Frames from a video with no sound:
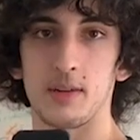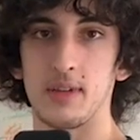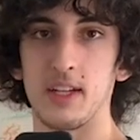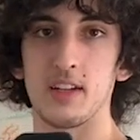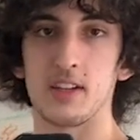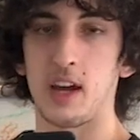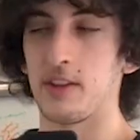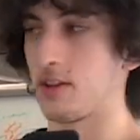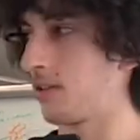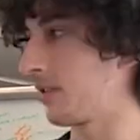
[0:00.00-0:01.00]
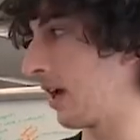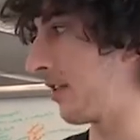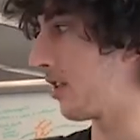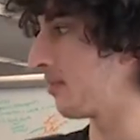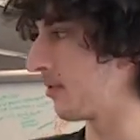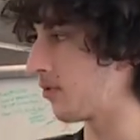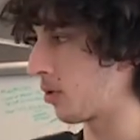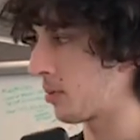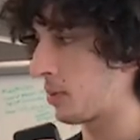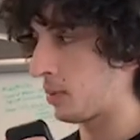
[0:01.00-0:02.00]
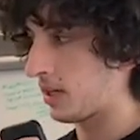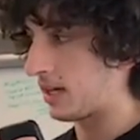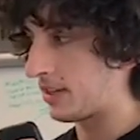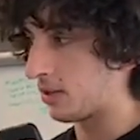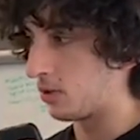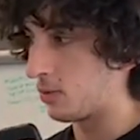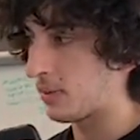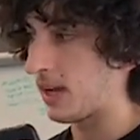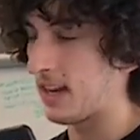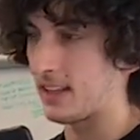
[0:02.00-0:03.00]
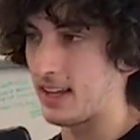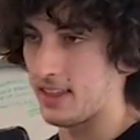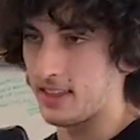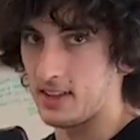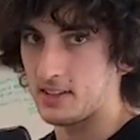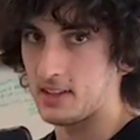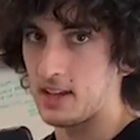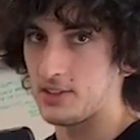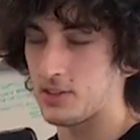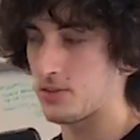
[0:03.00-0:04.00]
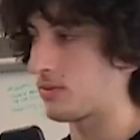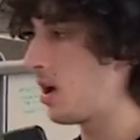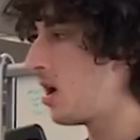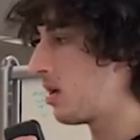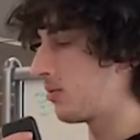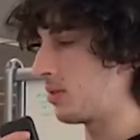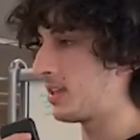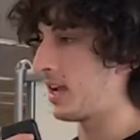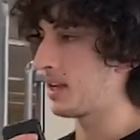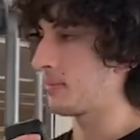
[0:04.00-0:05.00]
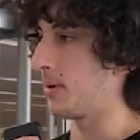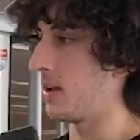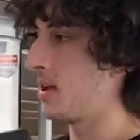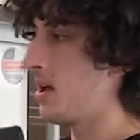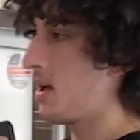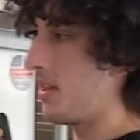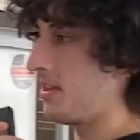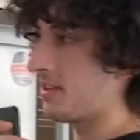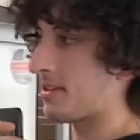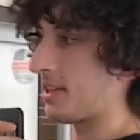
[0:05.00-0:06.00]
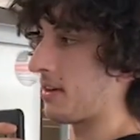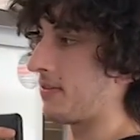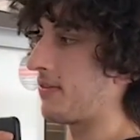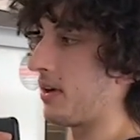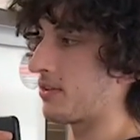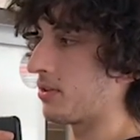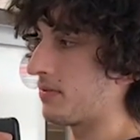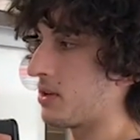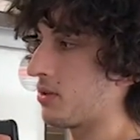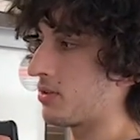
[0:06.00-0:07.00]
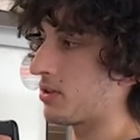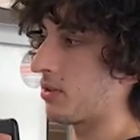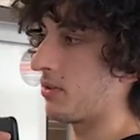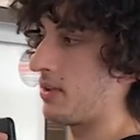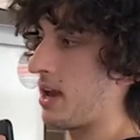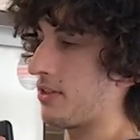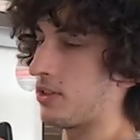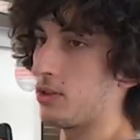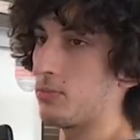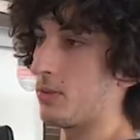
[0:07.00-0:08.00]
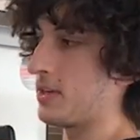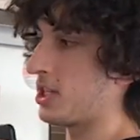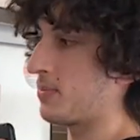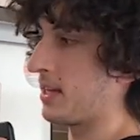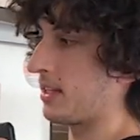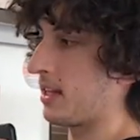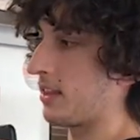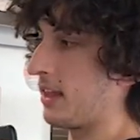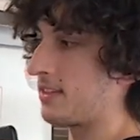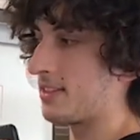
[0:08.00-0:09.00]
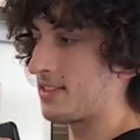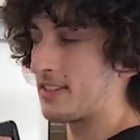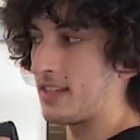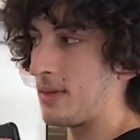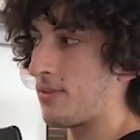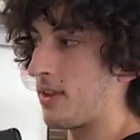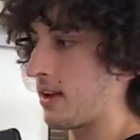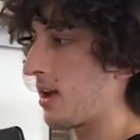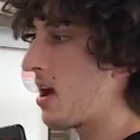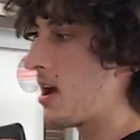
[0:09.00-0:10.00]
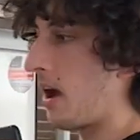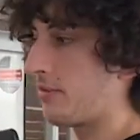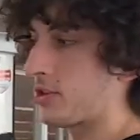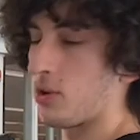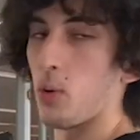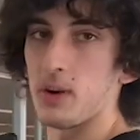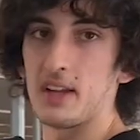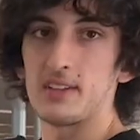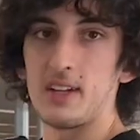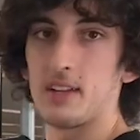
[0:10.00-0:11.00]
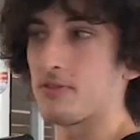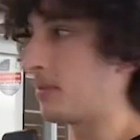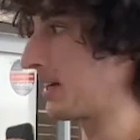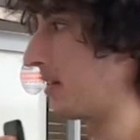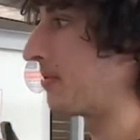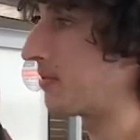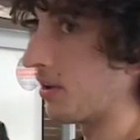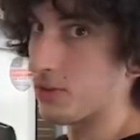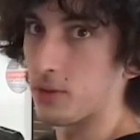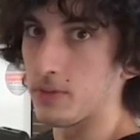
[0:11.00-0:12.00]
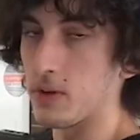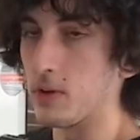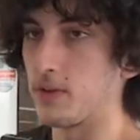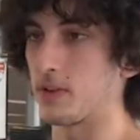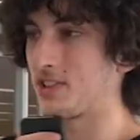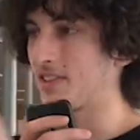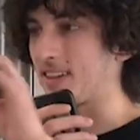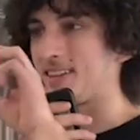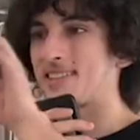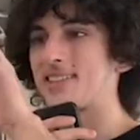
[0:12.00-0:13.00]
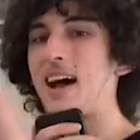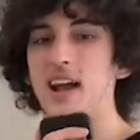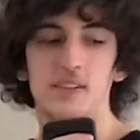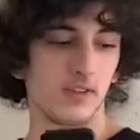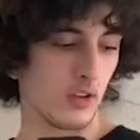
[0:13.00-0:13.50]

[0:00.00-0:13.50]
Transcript: to tie this all together. Before we were looking at the loop kind of like this as it's rotating, but this is like a frontal view, so now the loop would be spinning like this. It's the same thing. I've just oriented it from like a frontal view versus like a side view.